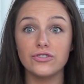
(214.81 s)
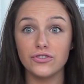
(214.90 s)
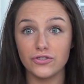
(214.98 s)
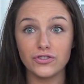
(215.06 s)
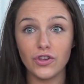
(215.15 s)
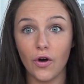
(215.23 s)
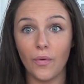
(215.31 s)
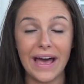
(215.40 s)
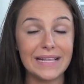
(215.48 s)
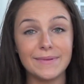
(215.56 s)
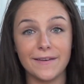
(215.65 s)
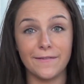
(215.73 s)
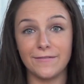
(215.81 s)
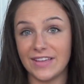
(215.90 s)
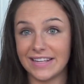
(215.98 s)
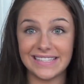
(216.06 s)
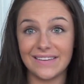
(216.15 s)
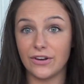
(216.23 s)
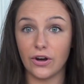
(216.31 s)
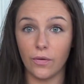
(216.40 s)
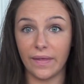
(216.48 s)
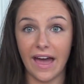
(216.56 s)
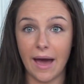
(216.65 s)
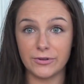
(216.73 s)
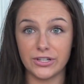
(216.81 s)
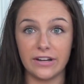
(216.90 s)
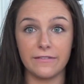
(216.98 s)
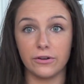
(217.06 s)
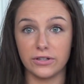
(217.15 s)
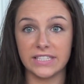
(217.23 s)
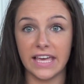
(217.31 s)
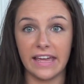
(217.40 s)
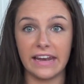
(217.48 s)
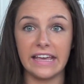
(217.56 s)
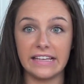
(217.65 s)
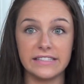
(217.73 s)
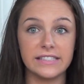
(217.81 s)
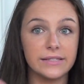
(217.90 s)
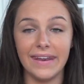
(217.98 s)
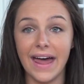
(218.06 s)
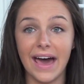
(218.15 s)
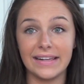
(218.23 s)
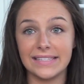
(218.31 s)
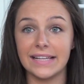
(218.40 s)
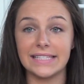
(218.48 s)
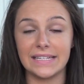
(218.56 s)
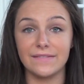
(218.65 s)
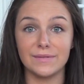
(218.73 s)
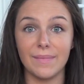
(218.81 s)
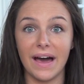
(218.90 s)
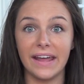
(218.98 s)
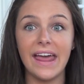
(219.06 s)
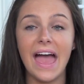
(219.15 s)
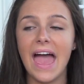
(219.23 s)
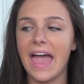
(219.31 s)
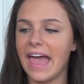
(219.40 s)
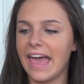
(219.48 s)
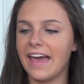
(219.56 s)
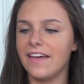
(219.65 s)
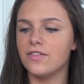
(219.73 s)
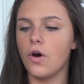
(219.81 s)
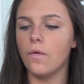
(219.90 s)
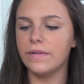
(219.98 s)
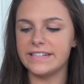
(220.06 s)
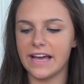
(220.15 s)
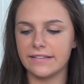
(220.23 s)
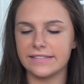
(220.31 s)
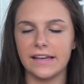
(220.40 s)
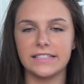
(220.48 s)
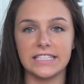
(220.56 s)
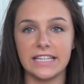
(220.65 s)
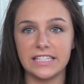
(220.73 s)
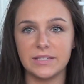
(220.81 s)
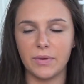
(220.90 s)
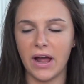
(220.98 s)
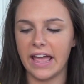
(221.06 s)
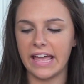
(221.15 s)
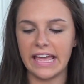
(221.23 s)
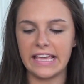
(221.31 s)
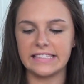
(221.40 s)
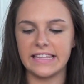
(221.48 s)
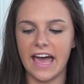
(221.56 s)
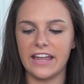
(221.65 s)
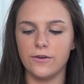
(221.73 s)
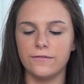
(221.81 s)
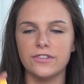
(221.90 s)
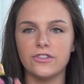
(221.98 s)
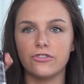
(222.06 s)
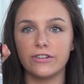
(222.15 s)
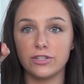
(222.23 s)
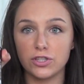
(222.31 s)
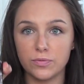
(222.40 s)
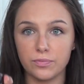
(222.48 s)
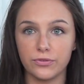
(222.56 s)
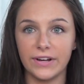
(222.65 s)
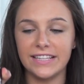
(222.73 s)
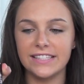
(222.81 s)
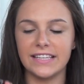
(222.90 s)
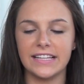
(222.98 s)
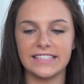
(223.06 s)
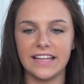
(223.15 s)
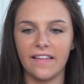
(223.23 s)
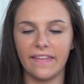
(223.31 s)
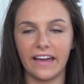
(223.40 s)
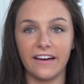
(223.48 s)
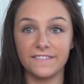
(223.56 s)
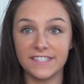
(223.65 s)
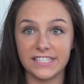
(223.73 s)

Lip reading: So SPF 15 isn't even your only option if your skin is not as sensitive as mine. And the only downside to this spray is that you have to literally spritz. It's not like a